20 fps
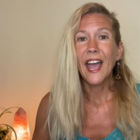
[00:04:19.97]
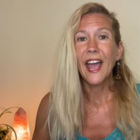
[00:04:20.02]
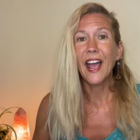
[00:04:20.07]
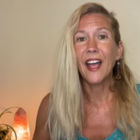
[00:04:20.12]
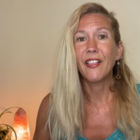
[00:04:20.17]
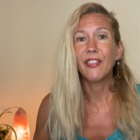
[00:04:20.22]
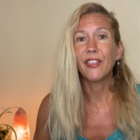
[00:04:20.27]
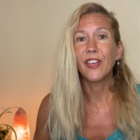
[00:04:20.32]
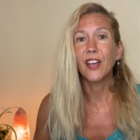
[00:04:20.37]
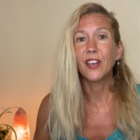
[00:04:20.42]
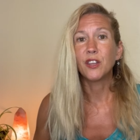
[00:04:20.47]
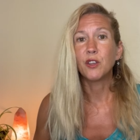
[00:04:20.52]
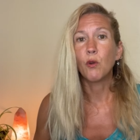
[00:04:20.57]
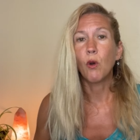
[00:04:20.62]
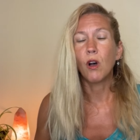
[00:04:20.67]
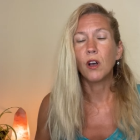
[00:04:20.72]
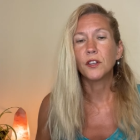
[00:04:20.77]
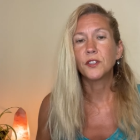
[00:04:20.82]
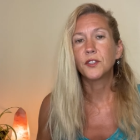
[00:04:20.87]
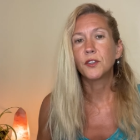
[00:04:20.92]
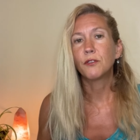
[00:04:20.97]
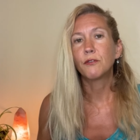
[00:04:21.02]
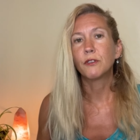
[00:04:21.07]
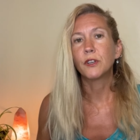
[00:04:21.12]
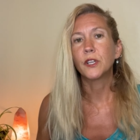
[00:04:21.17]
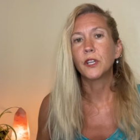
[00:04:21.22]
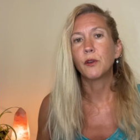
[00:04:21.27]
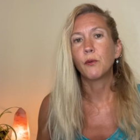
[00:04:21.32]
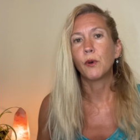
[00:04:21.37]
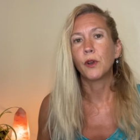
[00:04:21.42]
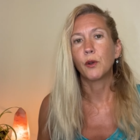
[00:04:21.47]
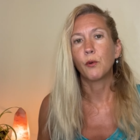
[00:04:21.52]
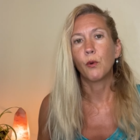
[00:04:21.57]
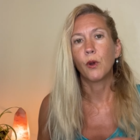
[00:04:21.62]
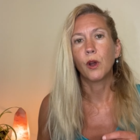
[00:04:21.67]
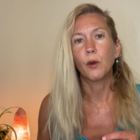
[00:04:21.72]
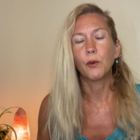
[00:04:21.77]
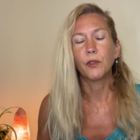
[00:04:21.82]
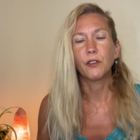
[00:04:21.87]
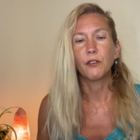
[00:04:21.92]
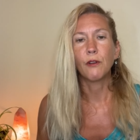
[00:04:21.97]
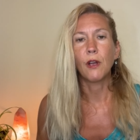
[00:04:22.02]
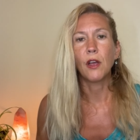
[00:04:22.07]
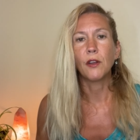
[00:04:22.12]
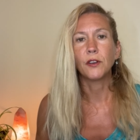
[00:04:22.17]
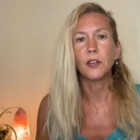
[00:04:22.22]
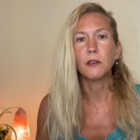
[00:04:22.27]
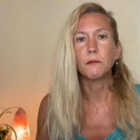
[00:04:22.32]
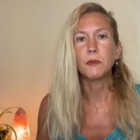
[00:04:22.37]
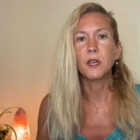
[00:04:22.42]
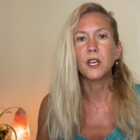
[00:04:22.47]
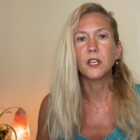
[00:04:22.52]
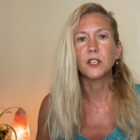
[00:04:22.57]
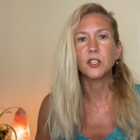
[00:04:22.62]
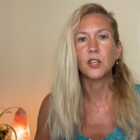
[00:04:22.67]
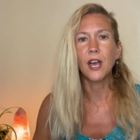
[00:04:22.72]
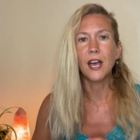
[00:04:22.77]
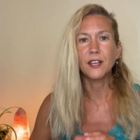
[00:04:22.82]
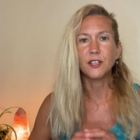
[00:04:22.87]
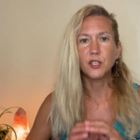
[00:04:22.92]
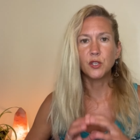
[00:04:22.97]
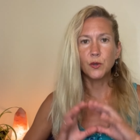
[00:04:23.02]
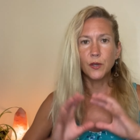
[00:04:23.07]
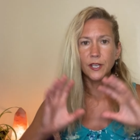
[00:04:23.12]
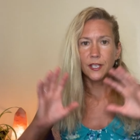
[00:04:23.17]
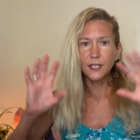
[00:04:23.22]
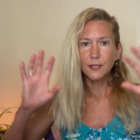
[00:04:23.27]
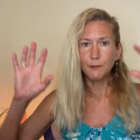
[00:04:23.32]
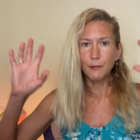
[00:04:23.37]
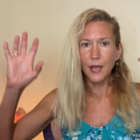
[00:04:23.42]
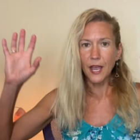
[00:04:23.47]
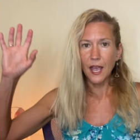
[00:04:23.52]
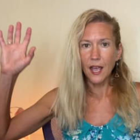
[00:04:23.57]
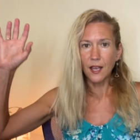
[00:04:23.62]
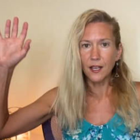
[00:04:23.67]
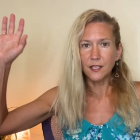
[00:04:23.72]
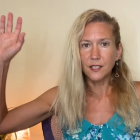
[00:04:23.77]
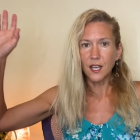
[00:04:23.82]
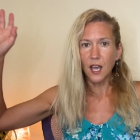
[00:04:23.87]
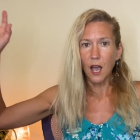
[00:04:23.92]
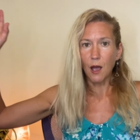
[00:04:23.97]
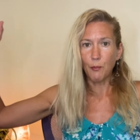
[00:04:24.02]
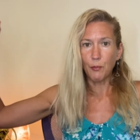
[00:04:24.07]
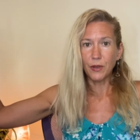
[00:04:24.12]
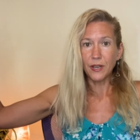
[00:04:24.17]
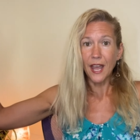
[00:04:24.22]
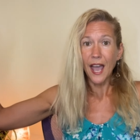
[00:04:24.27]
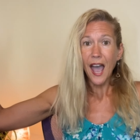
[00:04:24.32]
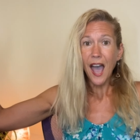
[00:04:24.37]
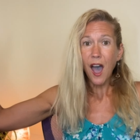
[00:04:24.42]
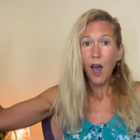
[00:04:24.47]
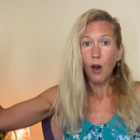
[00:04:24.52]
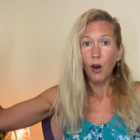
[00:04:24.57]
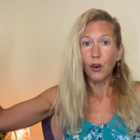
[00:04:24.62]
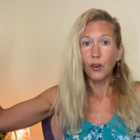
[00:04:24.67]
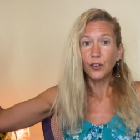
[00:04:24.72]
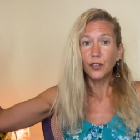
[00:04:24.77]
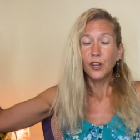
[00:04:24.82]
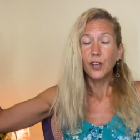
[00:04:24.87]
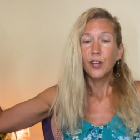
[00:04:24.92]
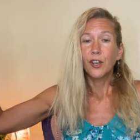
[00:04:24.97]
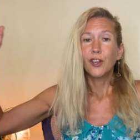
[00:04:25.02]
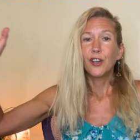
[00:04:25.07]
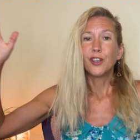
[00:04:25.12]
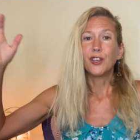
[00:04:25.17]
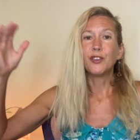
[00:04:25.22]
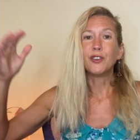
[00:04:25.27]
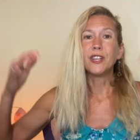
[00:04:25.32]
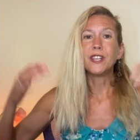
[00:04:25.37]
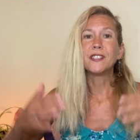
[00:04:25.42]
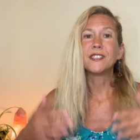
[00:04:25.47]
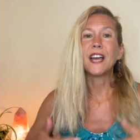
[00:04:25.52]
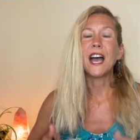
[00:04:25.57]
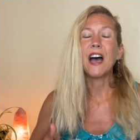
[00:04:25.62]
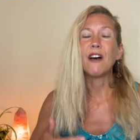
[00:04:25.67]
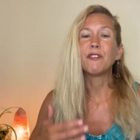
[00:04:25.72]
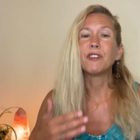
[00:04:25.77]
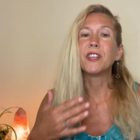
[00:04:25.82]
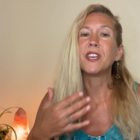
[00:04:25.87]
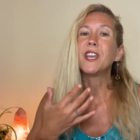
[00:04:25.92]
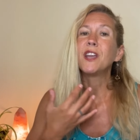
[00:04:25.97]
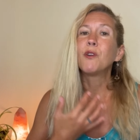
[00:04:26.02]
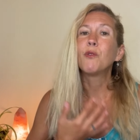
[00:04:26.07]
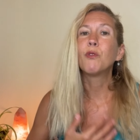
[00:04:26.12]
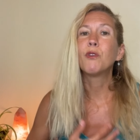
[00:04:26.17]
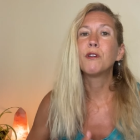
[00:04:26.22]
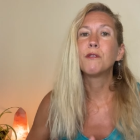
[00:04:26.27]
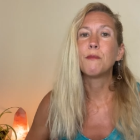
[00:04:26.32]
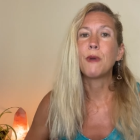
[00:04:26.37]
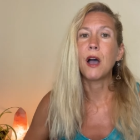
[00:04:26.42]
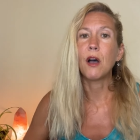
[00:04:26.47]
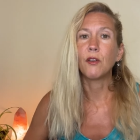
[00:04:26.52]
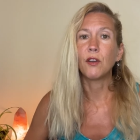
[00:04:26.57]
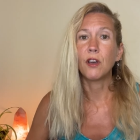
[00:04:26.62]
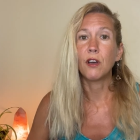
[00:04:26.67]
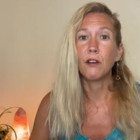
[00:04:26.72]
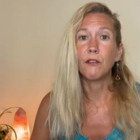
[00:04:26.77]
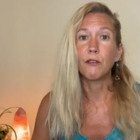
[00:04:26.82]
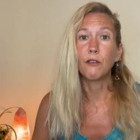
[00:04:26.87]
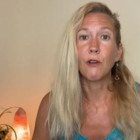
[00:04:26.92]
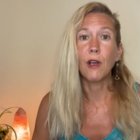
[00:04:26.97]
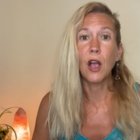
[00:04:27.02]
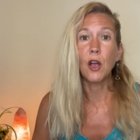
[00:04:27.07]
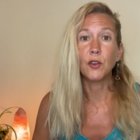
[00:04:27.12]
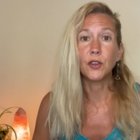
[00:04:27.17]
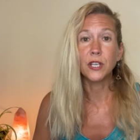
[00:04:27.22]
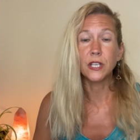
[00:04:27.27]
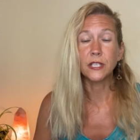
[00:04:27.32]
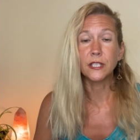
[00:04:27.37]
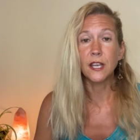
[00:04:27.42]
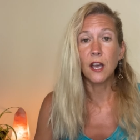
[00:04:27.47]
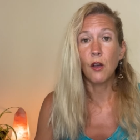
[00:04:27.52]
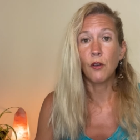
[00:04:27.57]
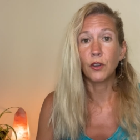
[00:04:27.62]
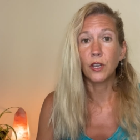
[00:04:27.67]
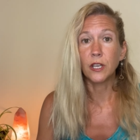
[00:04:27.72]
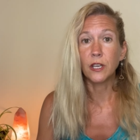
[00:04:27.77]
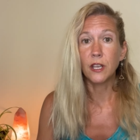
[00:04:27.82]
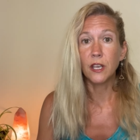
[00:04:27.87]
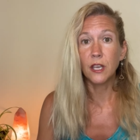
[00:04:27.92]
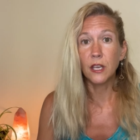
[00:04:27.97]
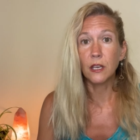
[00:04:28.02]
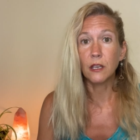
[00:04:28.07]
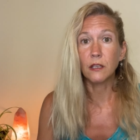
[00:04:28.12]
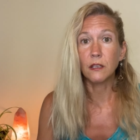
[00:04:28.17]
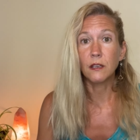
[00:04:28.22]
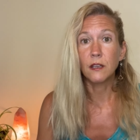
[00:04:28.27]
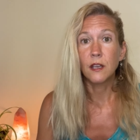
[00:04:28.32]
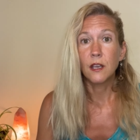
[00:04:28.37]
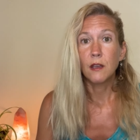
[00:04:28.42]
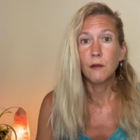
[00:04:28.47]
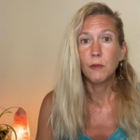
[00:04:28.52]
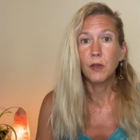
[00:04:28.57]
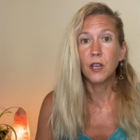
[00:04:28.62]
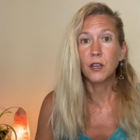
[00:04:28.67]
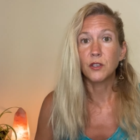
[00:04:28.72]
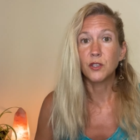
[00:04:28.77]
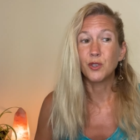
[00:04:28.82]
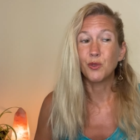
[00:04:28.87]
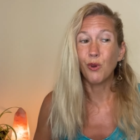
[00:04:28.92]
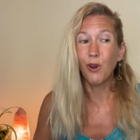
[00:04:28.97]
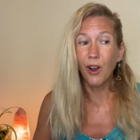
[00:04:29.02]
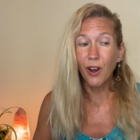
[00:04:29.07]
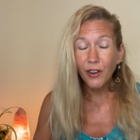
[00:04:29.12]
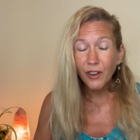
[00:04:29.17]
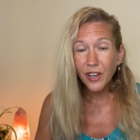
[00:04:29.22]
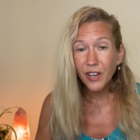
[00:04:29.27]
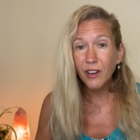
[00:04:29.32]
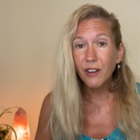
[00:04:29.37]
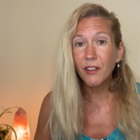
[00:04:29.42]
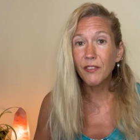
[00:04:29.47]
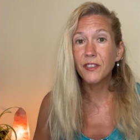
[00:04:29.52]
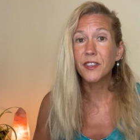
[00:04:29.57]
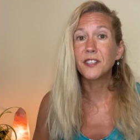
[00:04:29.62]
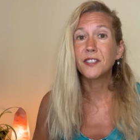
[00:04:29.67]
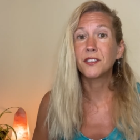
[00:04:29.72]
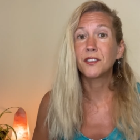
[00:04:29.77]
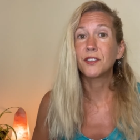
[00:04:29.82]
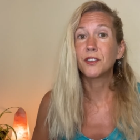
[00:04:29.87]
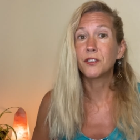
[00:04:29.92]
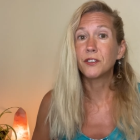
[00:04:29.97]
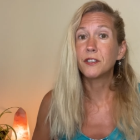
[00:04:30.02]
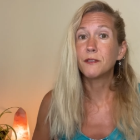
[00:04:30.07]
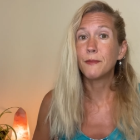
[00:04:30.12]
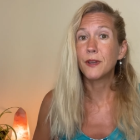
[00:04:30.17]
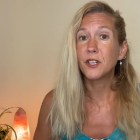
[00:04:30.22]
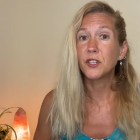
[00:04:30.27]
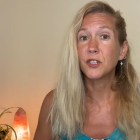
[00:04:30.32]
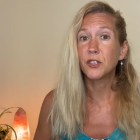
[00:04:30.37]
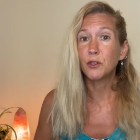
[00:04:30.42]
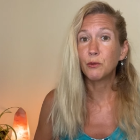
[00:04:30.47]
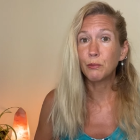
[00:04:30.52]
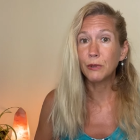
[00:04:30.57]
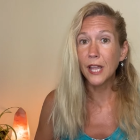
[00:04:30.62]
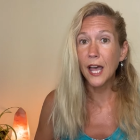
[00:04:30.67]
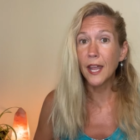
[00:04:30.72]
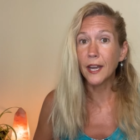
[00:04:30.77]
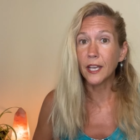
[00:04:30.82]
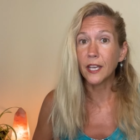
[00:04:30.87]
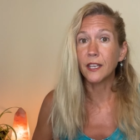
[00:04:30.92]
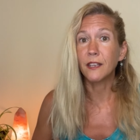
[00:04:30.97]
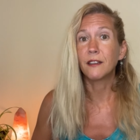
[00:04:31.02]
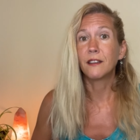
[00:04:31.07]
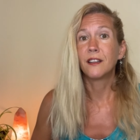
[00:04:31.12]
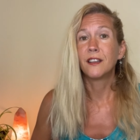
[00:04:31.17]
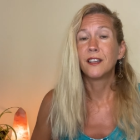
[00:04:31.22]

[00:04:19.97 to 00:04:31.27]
And then you also really want to work with grounding because as you expand up and out, you need to have an equal amount of grounding down and in because you are here on this third dimensional planet.